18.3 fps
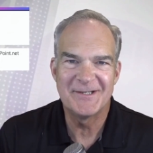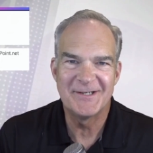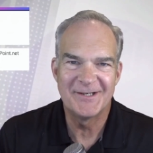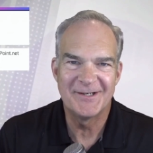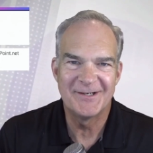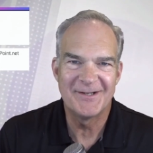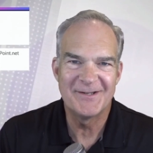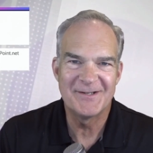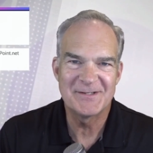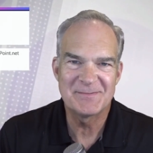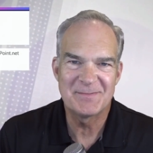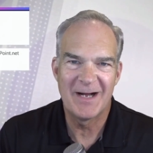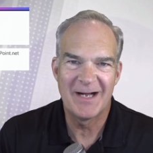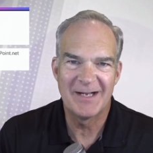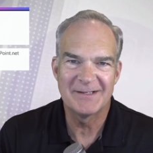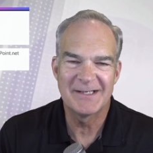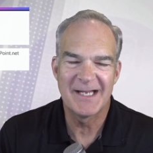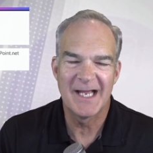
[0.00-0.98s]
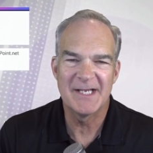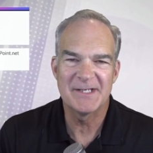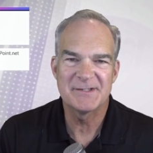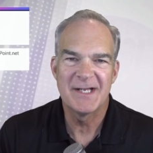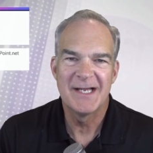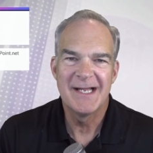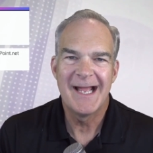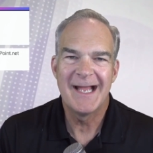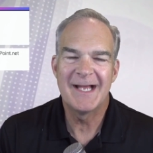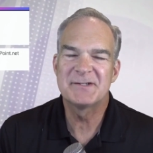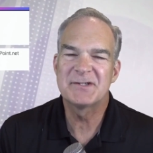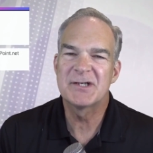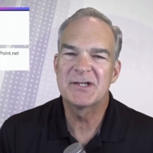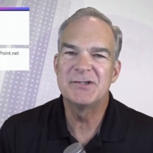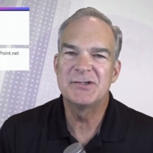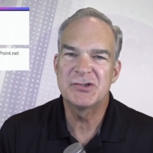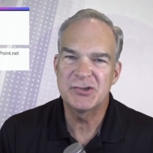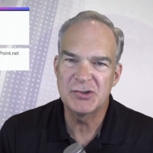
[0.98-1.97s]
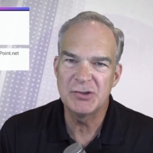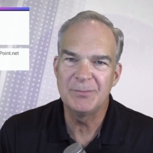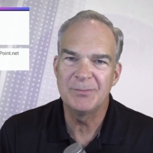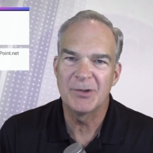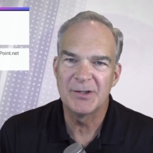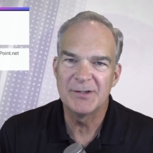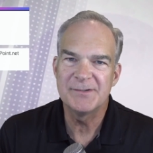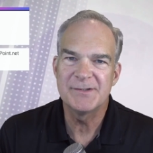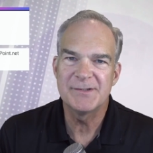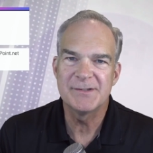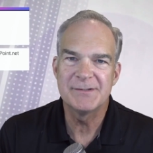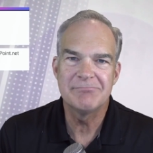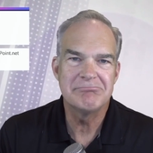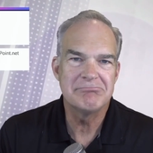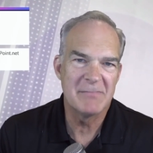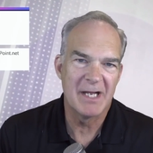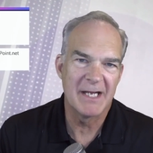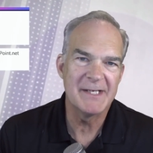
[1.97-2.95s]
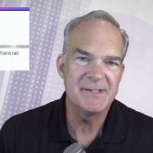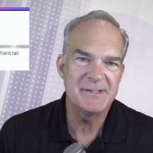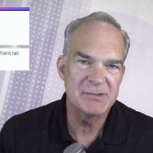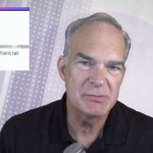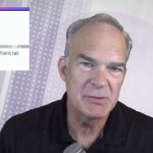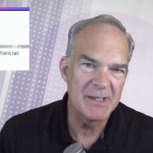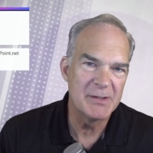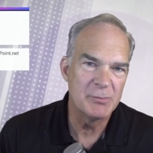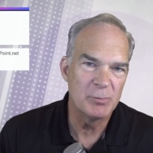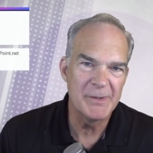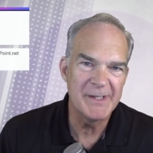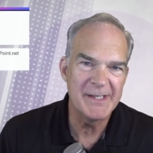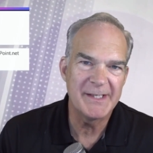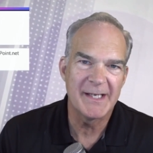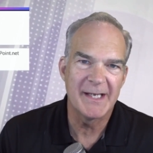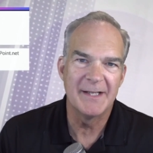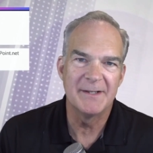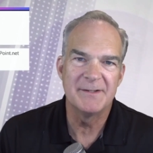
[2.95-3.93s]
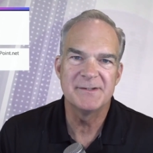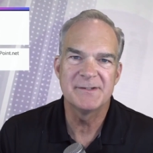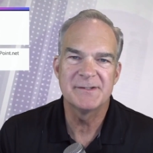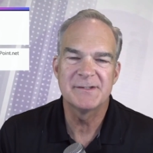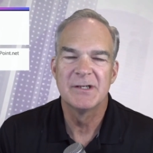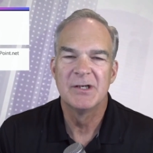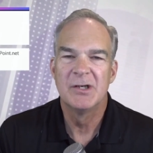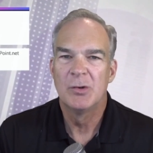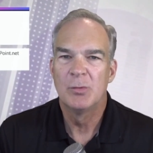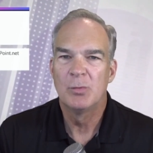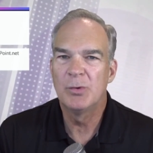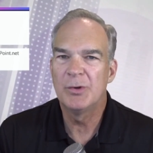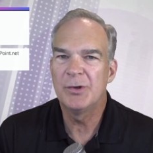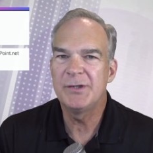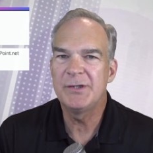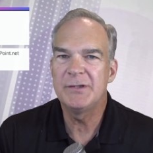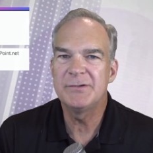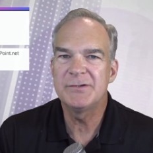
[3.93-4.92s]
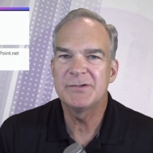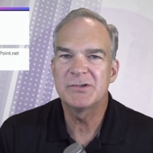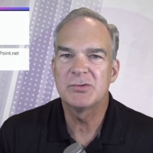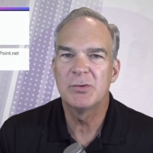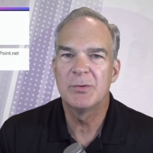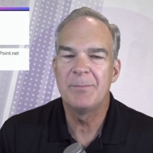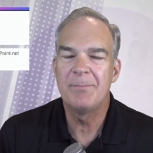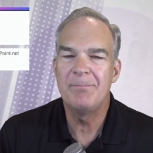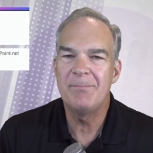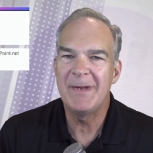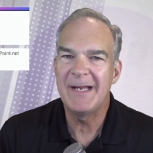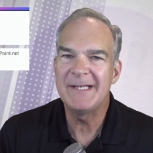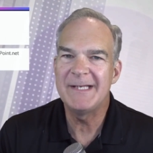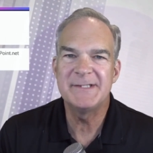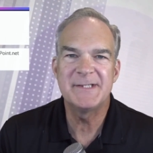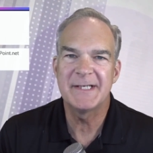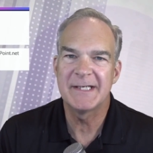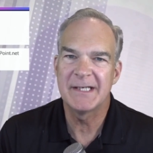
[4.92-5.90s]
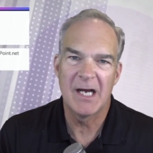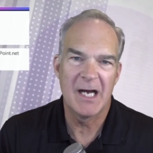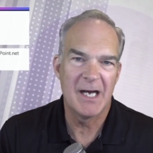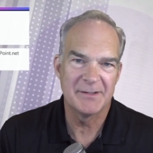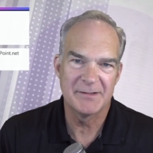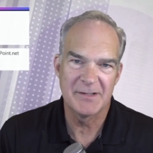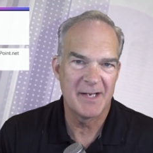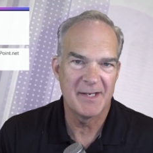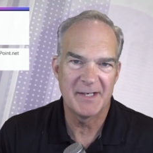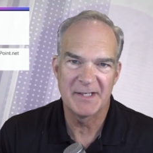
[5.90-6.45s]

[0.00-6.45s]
here on this podcast, as consumers, nights and weekends, we're used to amazing online